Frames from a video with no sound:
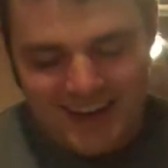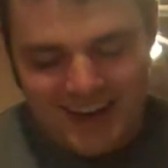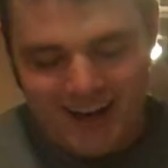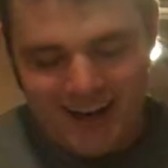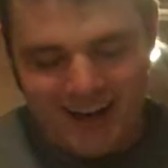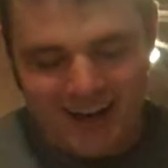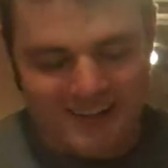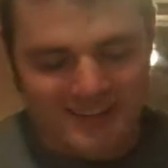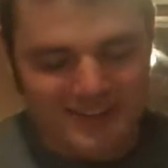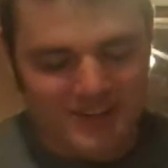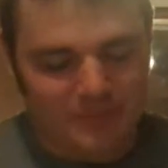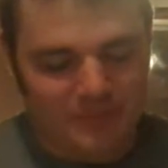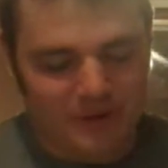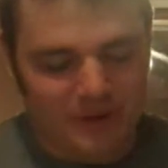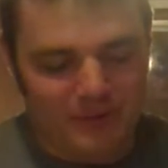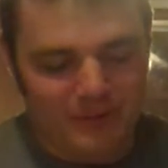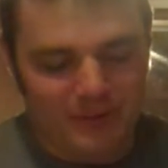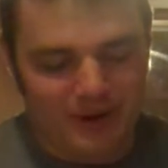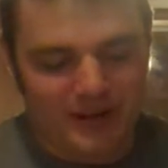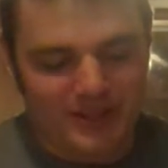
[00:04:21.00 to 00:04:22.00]
So
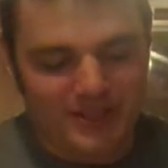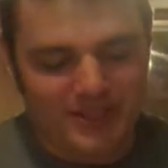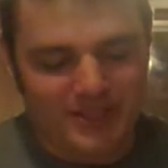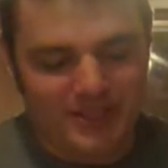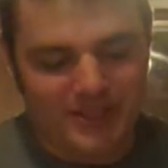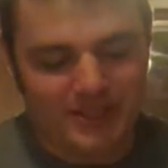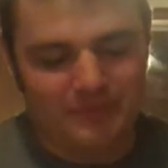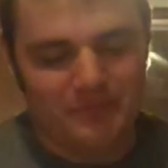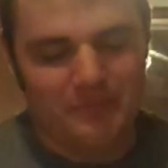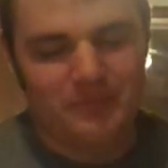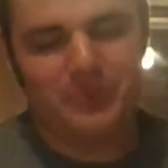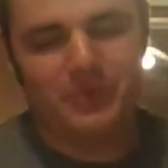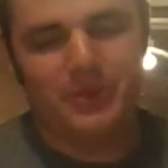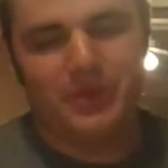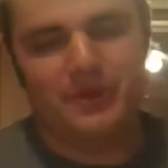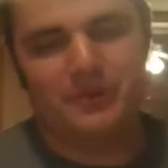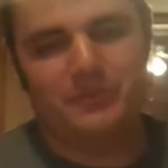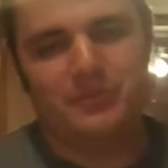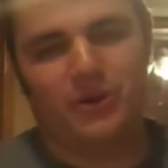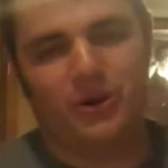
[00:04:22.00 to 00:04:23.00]
pretty much,
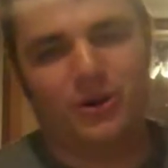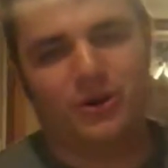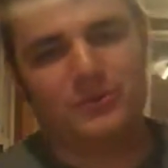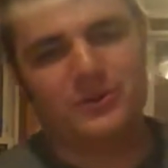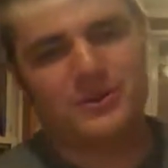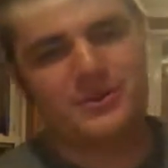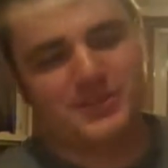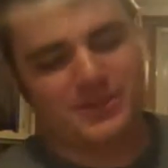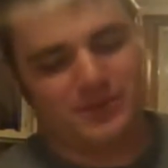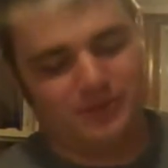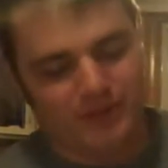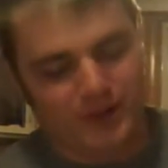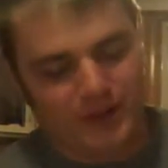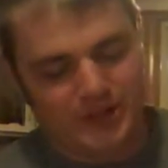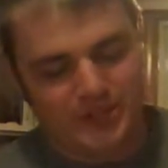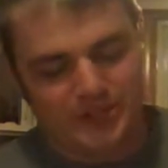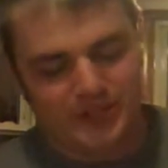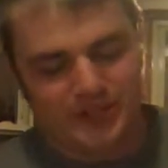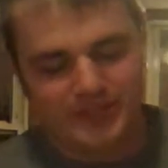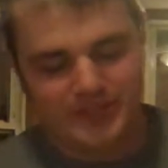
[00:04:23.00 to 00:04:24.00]
a porter was
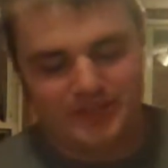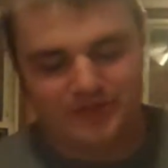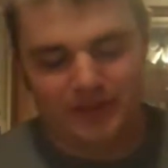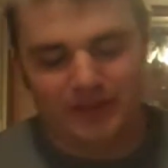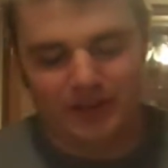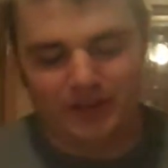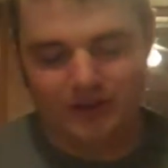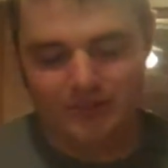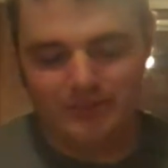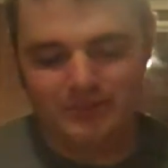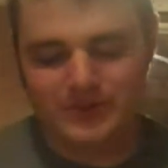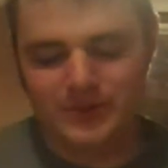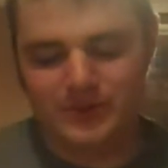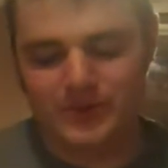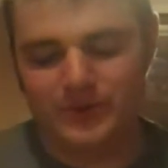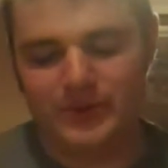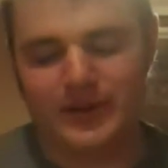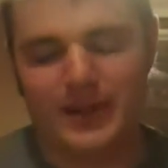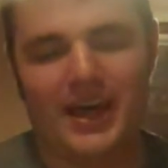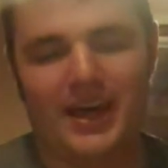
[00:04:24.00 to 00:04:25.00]
originally developed
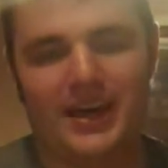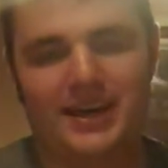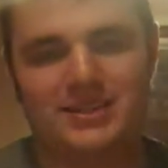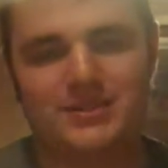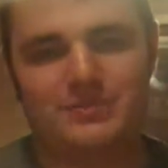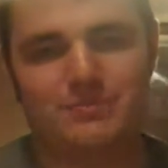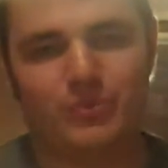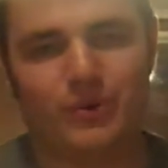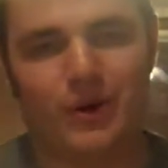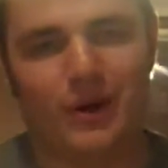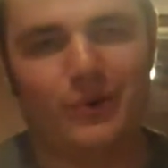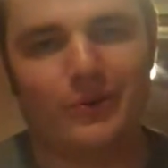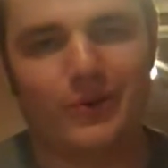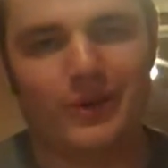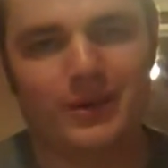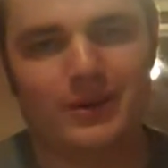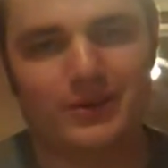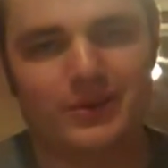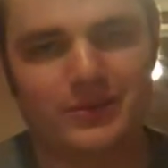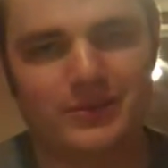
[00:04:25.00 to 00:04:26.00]
to enhance brown
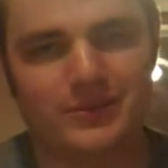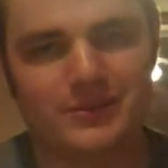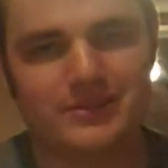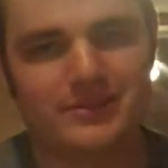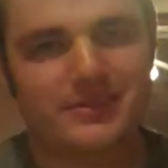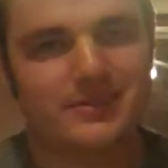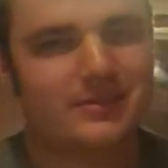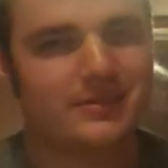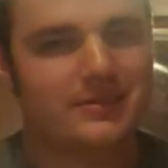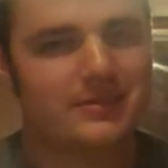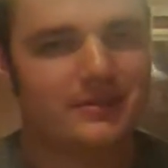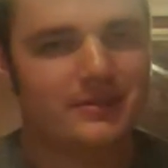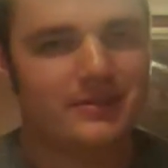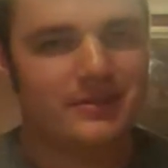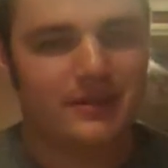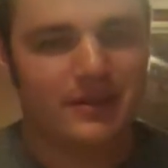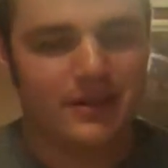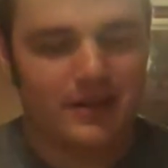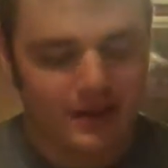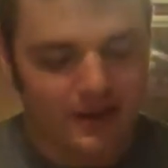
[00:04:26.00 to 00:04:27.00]
ales.
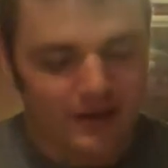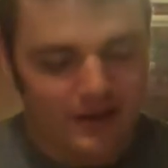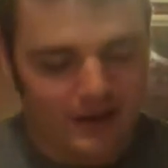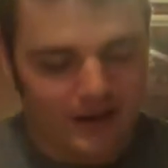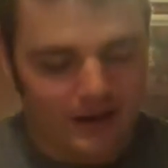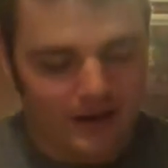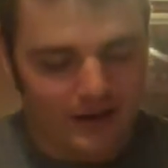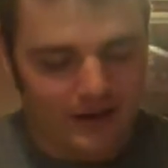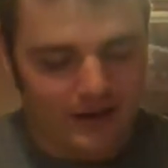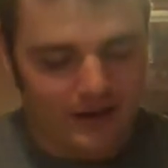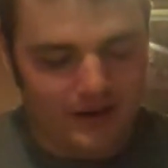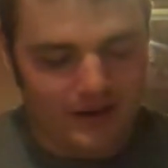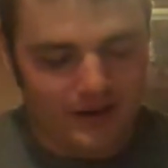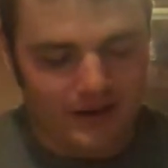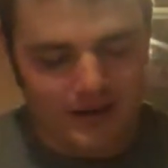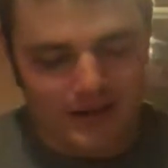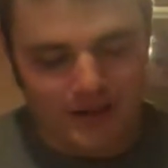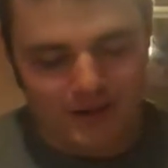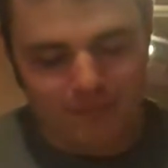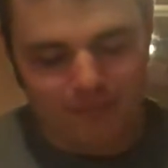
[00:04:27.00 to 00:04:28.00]

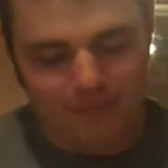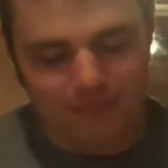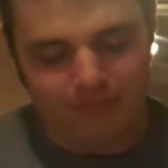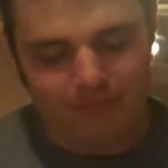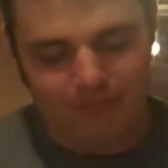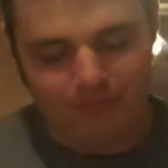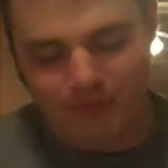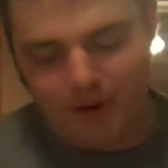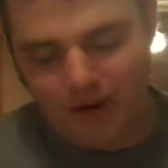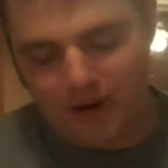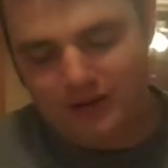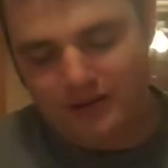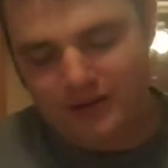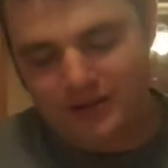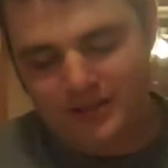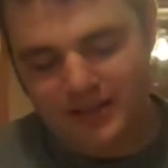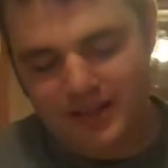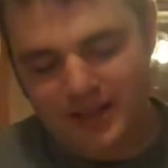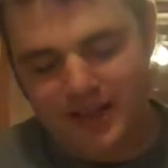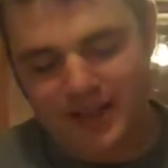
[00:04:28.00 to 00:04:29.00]

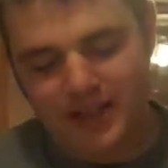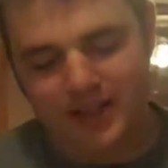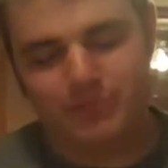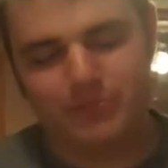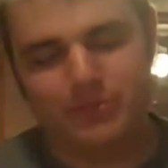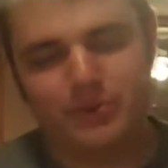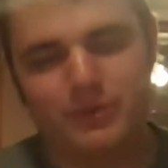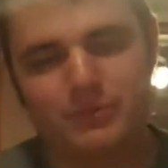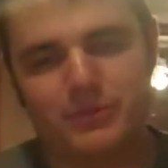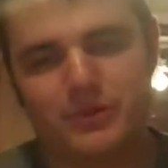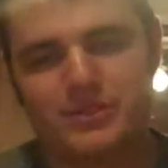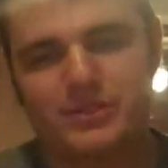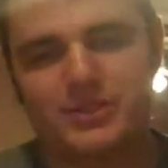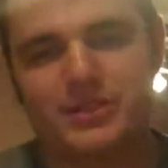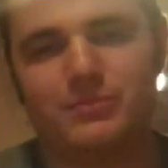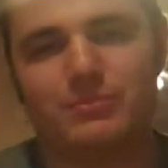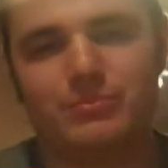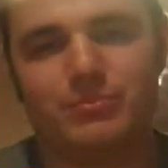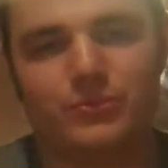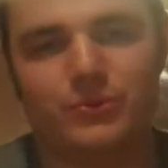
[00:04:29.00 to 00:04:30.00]
Modern day, pretty much
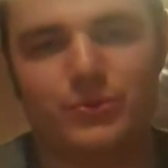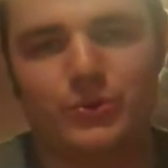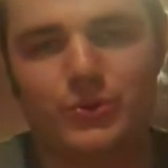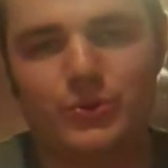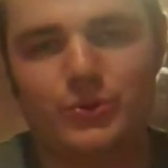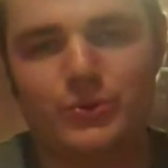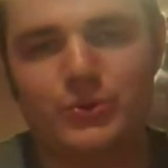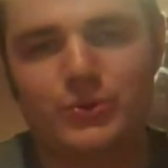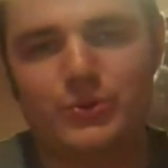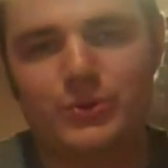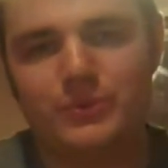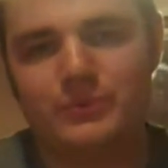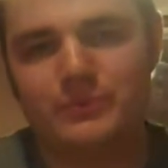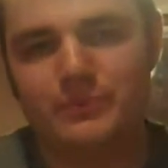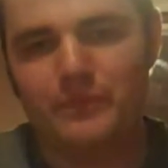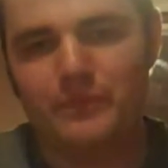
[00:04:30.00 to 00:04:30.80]
they're brewed